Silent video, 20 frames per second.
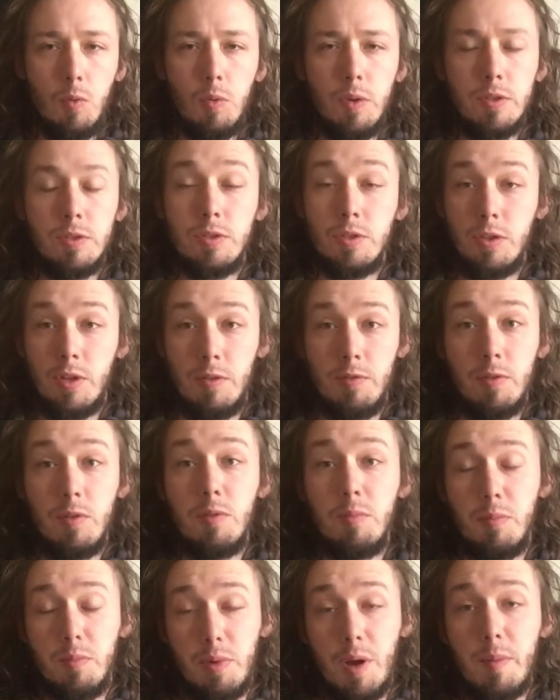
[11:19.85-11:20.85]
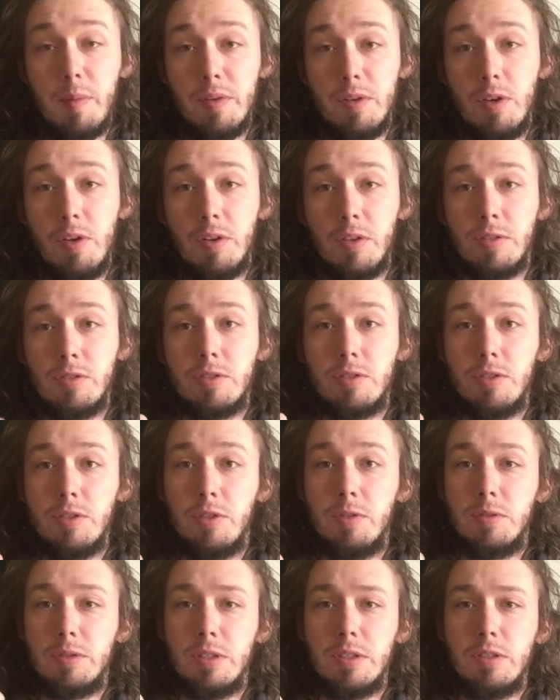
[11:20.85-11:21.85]
which, if you probably noticed
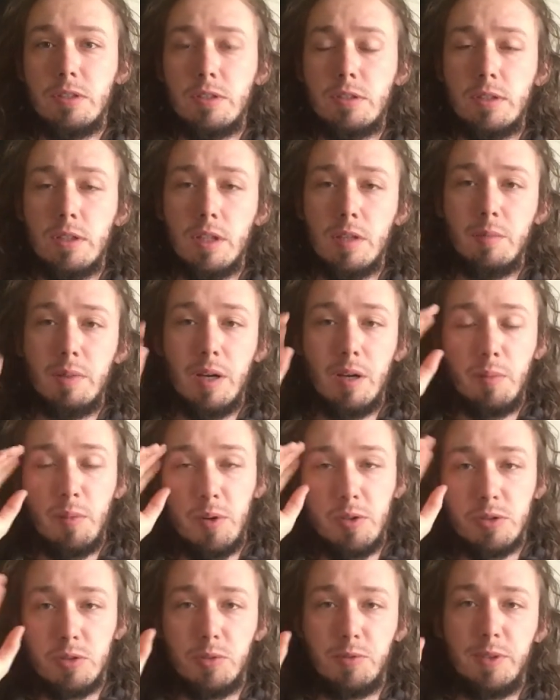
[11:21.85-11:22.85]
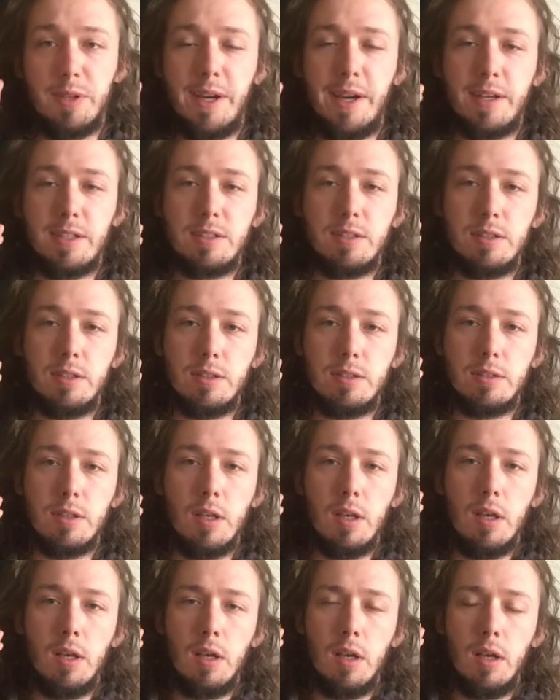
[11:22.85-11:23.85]
too, what's interesting about emotional reaction is
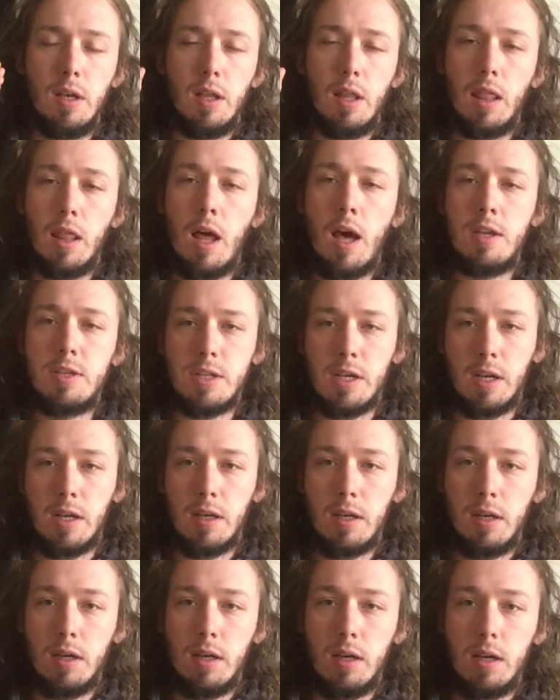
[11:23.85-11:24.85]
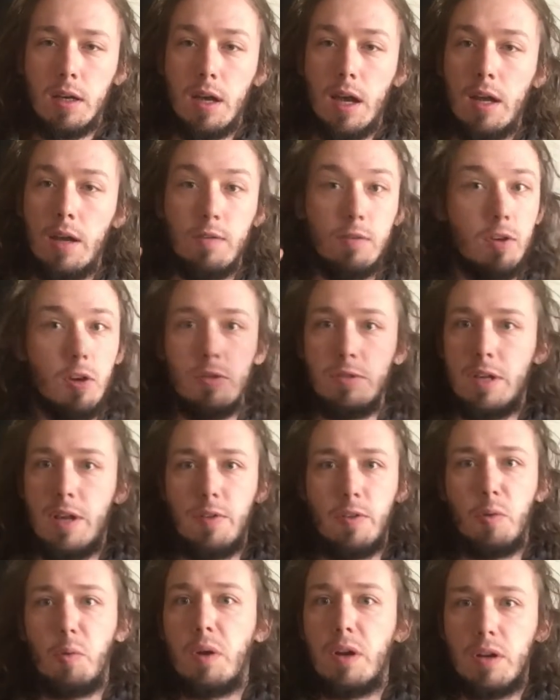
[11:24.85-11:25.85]
logic kind of goes
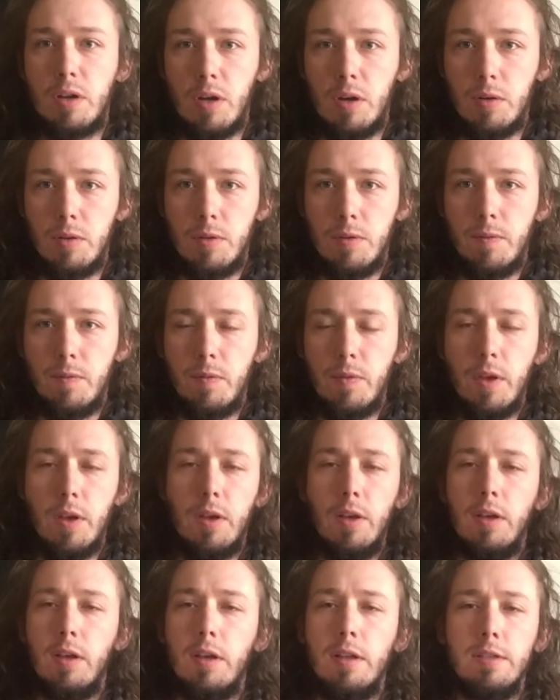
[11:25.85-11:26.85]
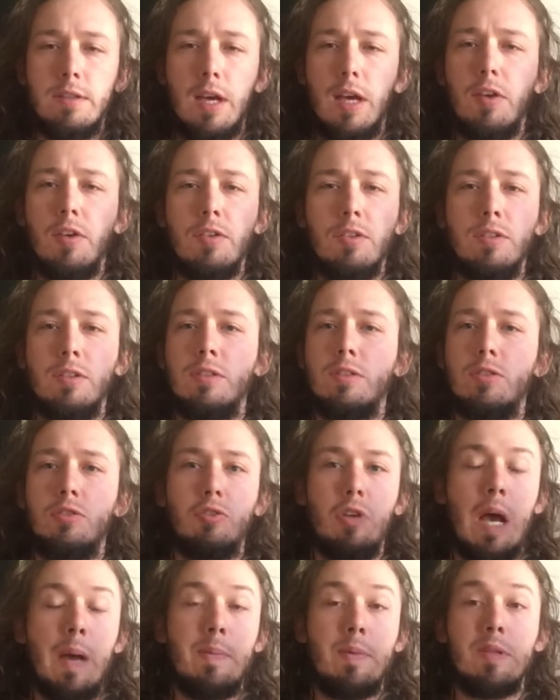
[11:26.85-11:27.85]
out the window. Intelligence
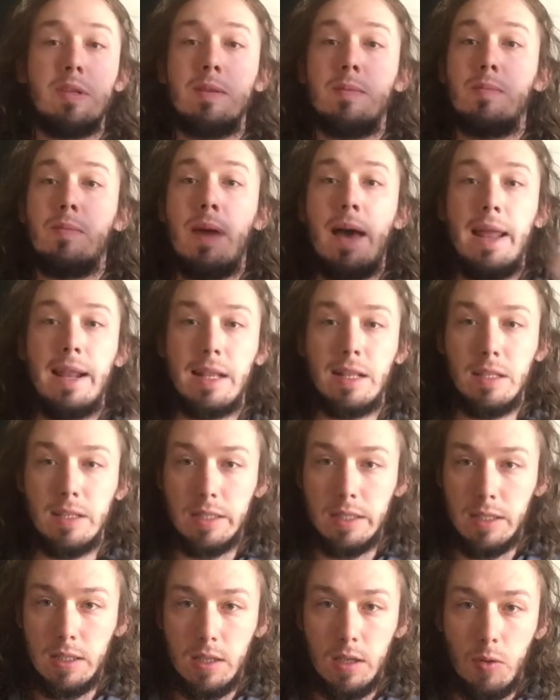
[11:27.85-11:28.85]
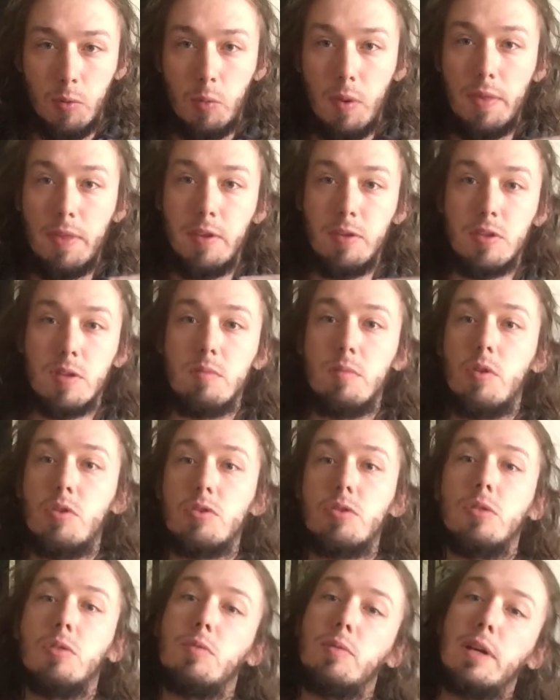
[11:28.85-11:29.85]
drops dramatically when there's
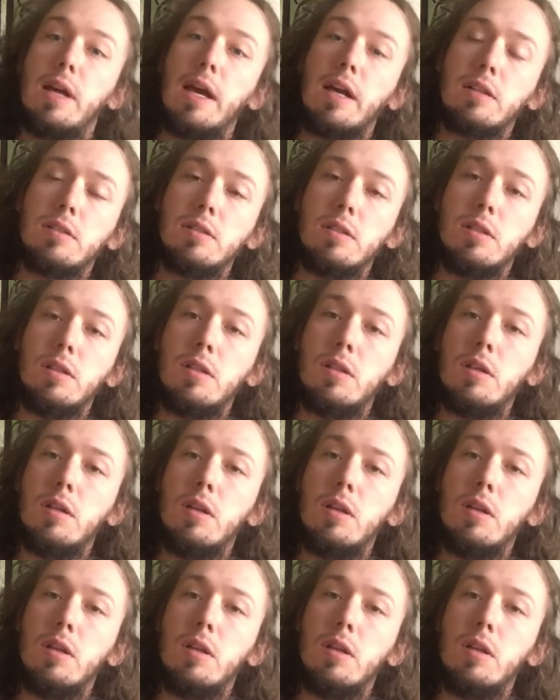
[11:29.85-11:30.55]
emotional reaction.